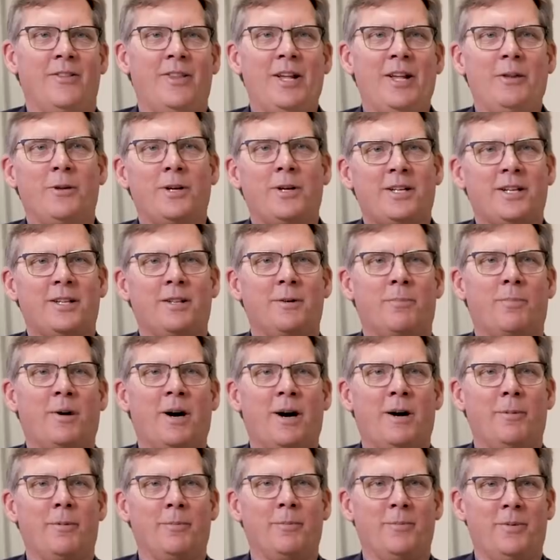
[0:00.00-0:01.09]
They looked at the
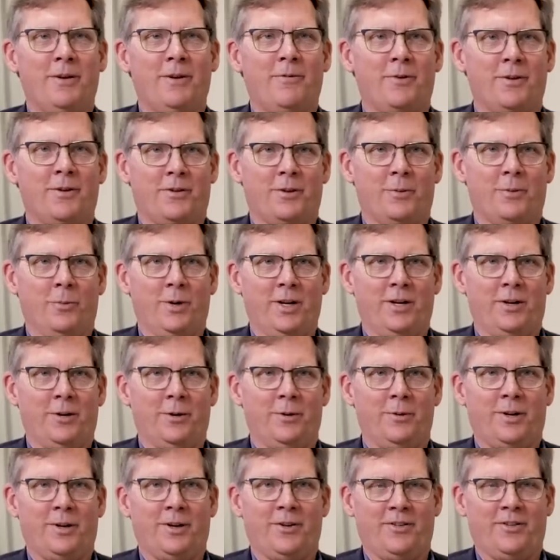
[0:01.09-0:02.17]
problem different than we
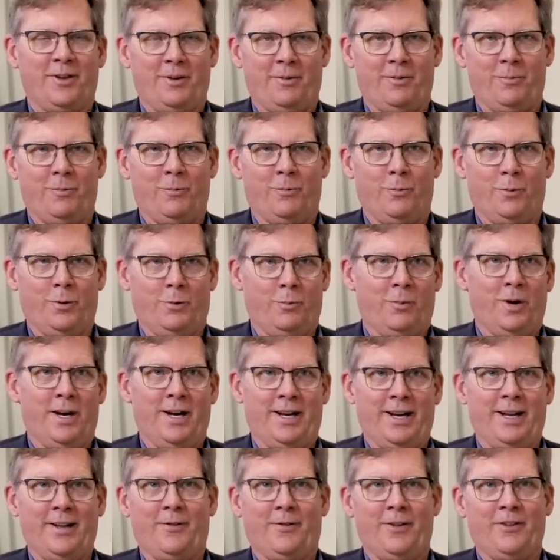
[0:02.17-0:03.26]
do because they would want
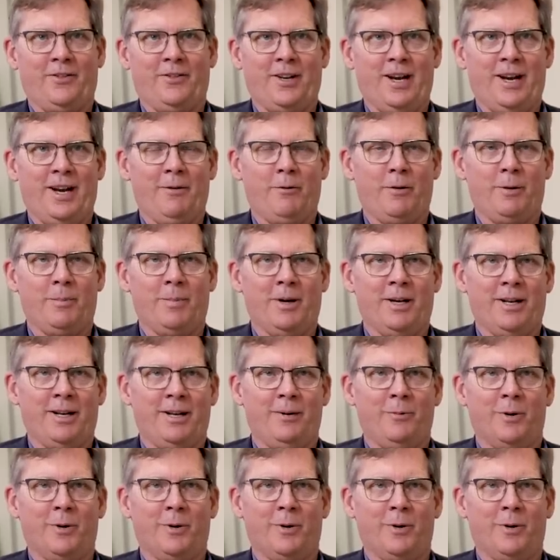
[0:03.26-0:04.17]
to get this to everybody.